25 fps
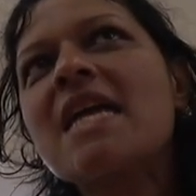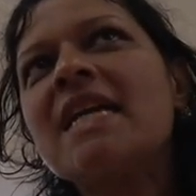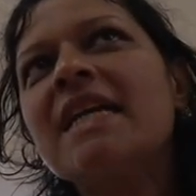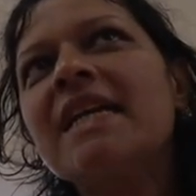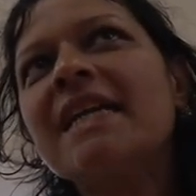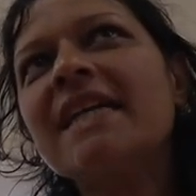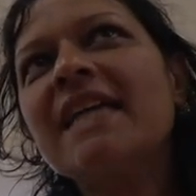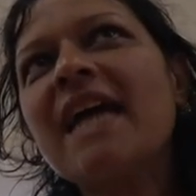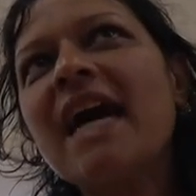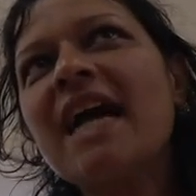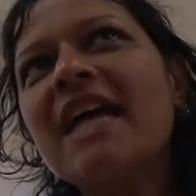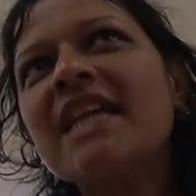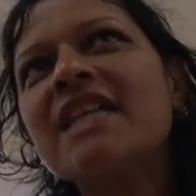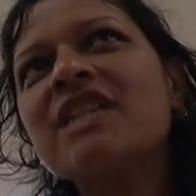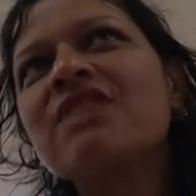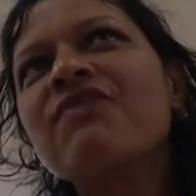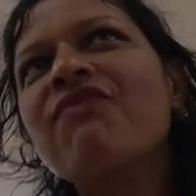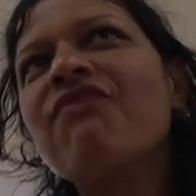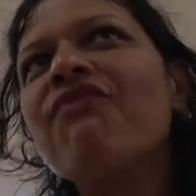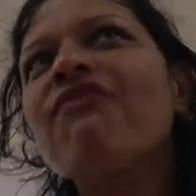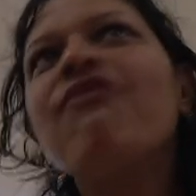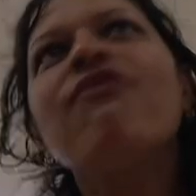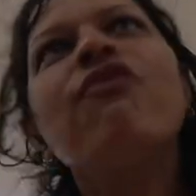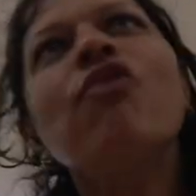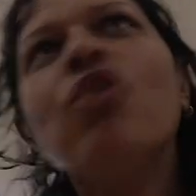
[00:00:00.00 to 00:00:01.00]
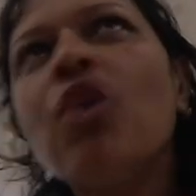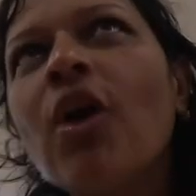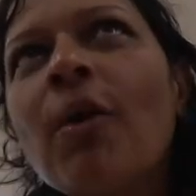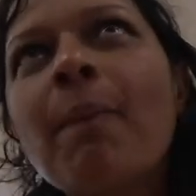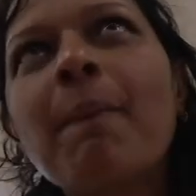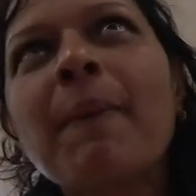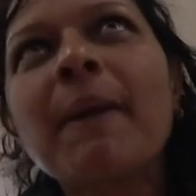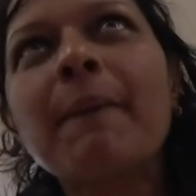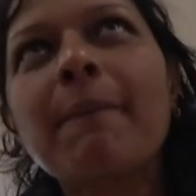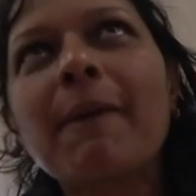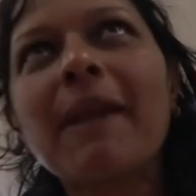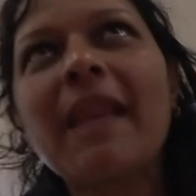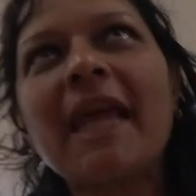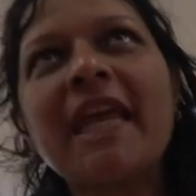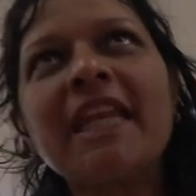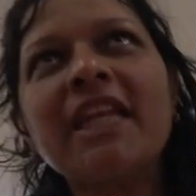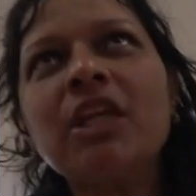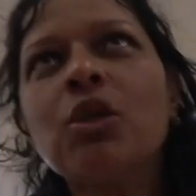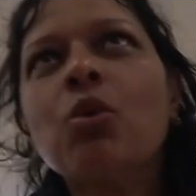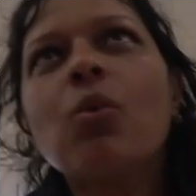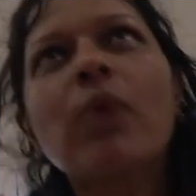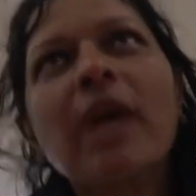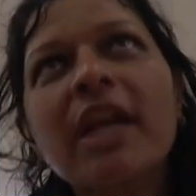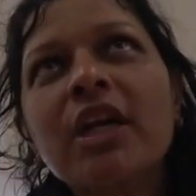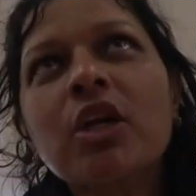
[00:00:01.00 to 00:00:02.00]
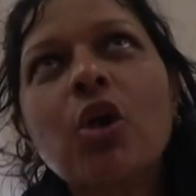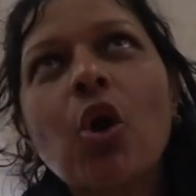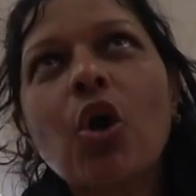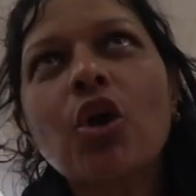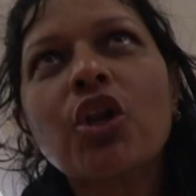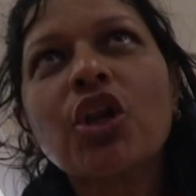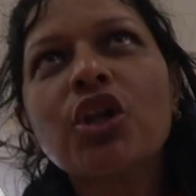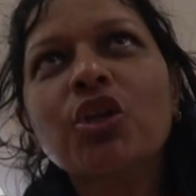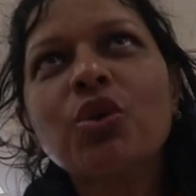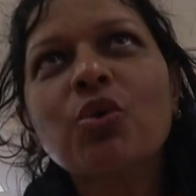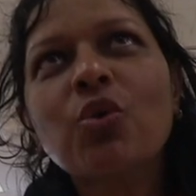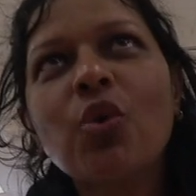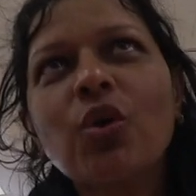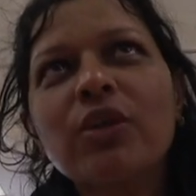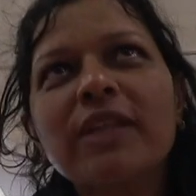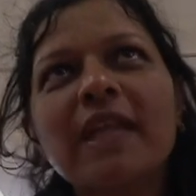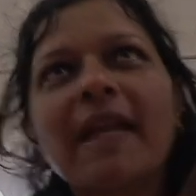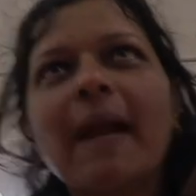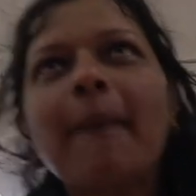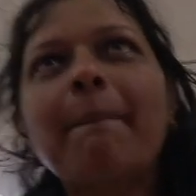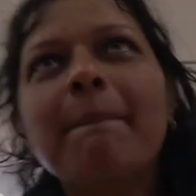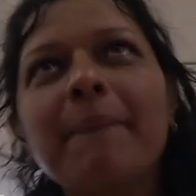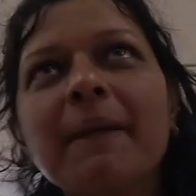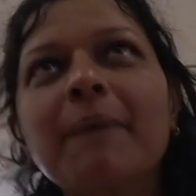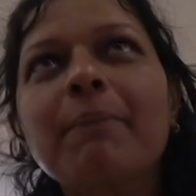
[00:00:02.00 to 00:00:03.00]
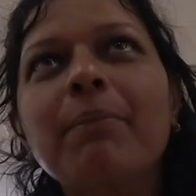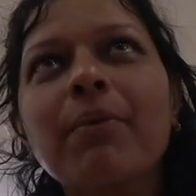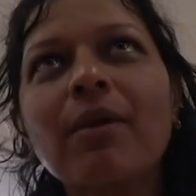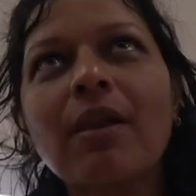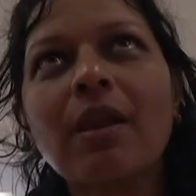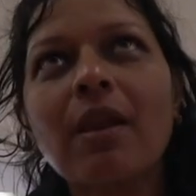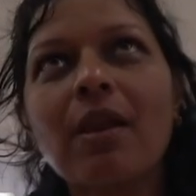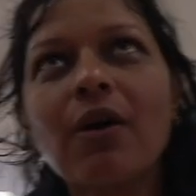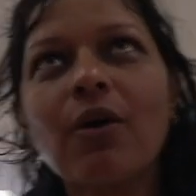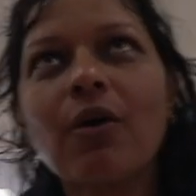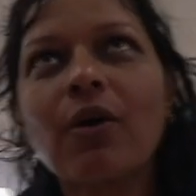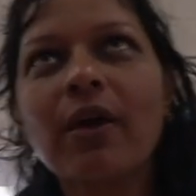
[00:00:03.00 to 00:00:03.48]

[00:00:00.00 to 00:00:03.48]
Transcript: India is full of people. Any nook and corner you go, there are people.